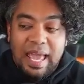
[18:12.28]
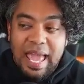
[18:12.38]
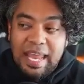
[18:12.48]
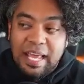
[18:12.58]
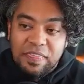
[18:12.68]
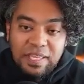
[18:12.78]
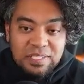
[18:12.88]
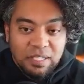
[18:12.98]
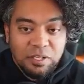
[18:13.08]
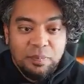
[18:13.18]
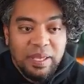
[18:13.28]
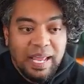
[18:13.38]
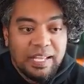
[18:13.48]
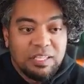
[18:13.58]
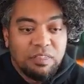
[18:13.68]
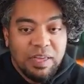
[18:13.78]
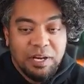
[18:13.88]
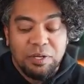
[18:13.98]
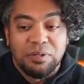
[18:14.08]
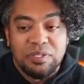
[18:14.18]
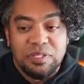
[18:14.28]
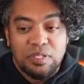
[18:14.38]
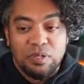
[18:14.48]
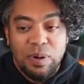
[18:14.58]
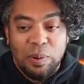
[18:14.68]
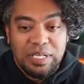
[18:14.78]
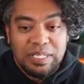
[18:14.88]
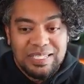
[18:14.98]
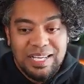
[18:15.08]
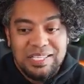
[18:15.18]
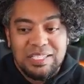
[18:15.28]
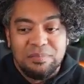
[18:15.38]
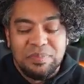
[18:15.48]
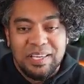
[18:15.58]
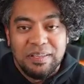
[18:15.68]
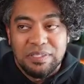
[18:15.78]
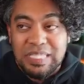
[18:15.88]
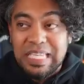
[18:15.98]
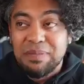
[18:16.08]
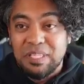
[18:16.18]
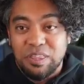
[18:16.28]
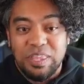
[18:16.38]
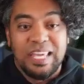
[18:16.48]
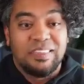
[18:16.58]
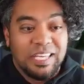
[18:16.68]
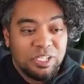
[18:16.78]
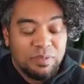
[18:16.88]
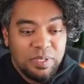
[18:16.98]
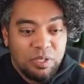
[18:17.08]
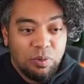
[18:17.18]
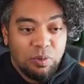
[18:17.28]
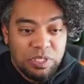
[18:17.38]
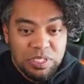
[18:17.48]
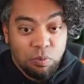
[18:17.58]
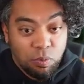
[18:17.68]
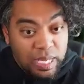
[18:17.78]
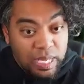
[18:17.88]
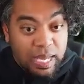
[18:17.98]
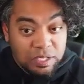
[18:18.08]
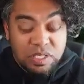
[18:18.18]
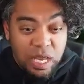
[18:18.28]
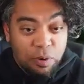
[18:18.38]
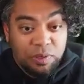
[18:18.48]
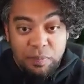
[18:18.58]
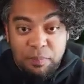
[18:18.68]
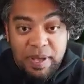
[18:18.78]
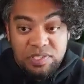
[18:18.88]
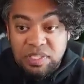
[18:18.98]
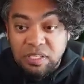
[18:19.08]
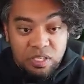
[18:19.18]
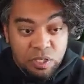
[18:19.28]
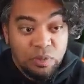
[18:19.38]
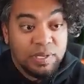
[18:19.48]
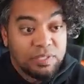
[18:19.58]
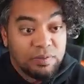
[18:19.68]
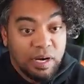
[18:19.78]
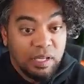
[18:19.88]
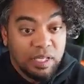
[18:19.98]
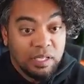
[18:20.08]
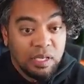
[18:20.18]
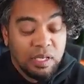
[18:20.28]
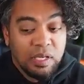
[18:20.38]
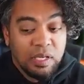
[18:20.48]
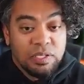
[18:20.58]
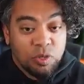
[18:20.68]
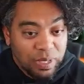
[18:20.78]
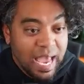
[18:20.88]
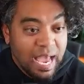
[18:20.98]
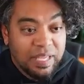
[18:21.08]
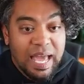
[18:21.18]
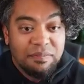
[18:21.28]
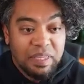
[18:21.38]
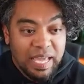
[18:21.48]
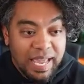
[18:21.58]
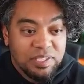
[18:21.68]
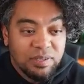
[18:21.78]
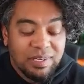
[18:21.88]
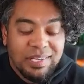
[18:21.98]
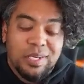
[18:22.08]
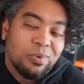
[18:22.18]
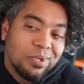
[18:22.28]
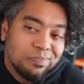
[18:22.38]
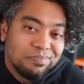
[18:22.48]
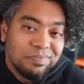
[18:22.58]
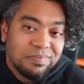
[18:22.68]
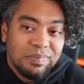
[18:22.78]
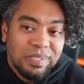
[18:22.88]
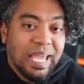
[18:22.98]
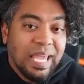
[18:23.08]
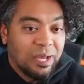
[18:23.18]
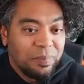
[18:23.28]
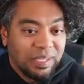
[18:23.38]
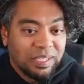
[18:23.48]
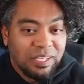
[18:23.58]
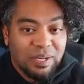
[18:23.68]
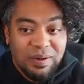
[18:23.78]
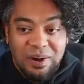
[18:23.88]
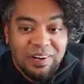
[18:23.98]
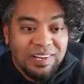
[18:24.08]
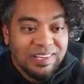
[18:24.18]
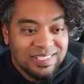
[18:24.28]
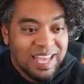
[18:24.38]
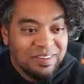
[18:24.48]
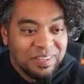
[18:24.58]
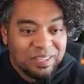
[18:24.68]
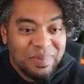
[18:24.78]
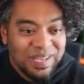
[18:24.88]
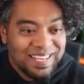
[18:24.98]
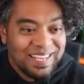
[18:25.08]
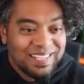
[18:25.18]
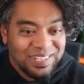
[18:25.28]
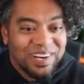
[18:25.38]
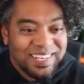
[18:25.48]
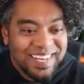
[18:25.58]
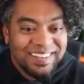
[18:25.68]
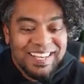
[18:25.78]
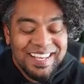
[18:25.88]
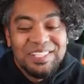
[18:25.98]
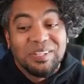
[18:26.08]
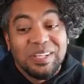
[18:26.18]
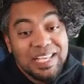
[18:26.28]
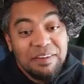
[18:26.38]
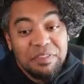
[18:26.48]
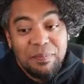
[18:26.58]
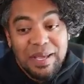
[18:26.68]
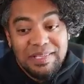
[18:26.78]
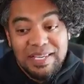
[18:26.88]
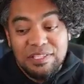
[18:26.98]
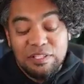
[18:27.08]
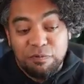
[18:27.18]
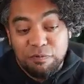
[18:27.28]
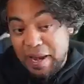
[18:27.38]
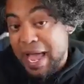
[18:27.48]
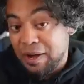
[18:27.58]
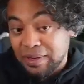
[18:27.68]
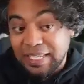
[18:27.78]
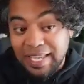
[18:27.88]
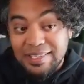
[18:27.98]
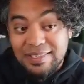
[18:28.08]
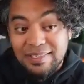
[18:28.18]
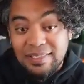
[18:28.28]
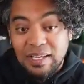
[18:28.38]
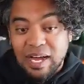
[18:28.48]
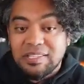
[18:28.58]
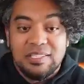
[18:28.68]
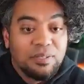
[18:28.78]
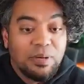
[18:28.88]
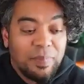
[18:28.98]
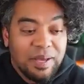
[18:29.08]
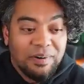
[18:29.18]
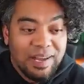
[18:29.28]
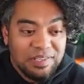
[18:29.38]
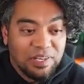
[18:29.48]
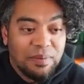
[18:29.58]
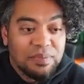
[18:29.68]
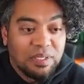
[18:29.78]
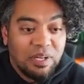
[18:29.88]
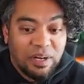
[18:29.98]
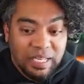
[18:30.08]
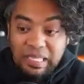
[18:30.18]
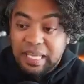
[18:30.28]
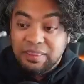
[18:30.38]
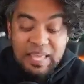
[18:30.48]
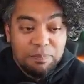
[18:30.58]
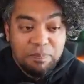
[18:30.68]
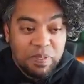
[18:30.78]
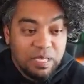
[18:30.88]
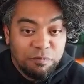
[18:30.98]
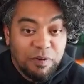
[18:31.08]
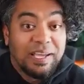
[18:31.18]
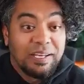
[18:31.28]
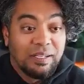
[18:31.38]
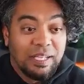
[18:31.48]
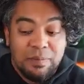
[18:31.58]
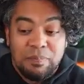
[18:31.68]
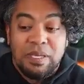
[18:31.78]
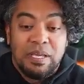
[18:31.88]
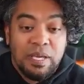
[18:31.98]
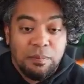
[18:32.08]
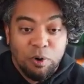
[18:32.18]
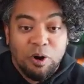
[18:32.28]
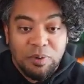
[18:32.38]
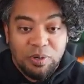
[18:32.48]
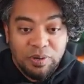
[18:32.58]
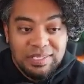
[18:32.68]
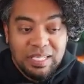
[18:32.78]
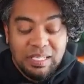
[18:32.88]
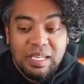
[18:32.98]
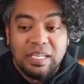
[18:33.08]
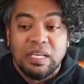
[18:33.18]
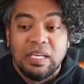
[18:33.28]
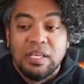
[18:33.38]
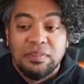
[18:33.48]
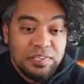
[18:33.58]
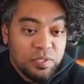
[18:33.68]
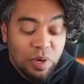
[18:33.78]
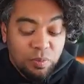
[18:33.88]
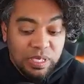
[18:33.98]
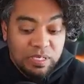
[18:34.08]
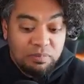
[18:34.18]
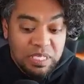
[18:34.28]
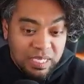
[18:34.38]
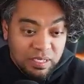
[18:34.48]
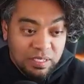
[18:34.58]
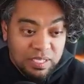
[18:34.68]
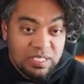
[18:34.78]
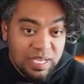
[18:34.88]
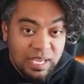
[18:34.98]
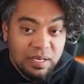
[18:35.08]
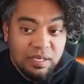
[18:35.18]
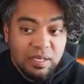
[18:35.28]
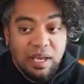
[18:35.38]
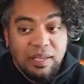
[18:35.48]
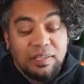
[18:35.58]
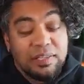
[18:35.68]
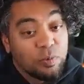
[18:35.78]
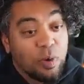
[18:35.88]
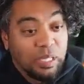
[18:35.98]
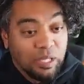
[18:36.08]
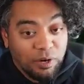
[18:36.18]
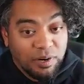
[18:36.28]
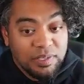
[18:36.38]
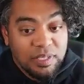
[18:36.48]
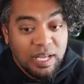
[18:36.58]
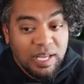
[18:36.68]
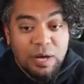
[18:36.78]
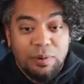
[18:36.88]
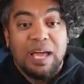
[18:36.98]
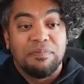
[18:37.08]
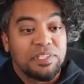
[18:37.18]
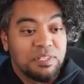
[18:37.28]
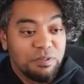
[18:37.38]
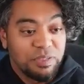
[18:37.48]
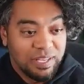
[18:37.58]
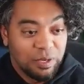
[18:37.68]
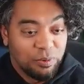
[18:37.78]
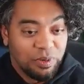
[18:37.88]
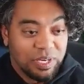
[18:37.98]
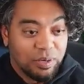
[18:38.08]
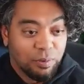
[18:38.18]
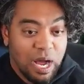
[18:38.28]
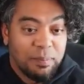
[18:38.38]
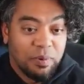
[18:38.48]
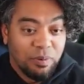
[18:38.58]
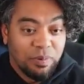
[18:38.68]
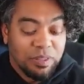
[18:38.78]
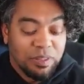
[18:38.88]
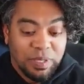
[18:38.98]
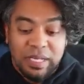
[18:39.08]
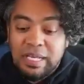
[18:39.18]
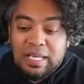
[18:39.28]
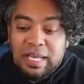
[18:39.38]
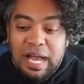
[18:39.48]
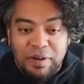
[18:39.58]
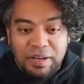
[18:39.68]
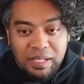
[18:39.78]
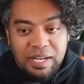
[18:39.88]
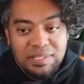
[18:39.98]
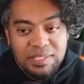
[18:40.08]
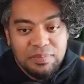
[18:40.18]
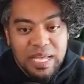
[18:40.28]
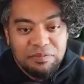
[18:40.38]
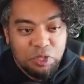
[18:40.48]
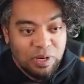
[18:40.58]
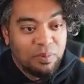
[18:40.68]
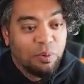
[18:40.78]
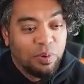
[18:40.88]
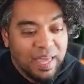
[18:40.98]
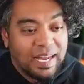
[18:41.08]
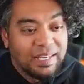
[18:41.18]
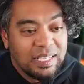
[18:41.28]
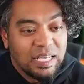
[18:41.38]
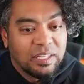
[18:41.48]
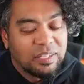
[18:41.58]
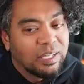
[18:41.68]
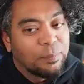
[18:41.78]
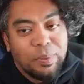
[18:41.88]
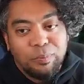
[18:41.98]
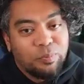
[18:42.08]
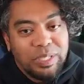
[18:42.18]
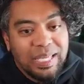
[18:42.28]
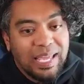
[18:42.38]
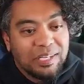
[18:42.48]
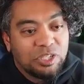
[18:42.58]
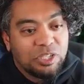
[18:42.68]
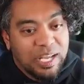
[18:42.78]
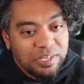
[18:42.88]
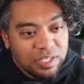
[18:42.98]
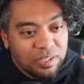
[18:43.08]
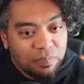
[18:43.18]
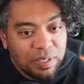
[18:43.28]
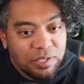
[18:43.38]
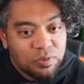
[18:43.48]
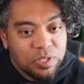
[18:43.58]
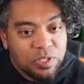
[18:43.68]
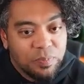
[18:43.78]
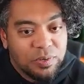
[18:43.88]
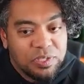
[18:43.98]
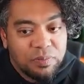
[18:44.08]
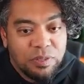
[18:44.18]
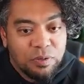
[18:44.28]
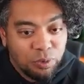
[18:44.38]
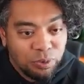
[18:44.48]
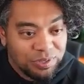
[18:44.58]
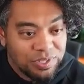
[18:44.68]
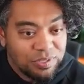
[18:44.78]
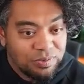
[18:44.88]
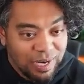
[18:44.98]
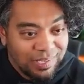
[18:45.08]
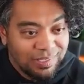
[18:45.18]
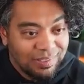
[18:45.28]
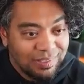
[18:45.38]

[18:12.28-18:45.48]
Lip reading: And I think is a little bit antithetical to what design system teams think they should be doing, which is like, we got to say what the best thing to do is, right? Like, so we have to have the answer. And it's like, well, yeah, but like, how hard it is to have like the best answer right now. So let's have the best answer for now, I guess, until a better answer comes along, and let that be fine. Let that be normal, as that like, this is what we did and said, and then this is what we learned. And now we have this new thing that we're going to operate with. But I find a lot of teams have trouble with that idea that they're like, but we can't change it though, because we're supposed to be the rules, right?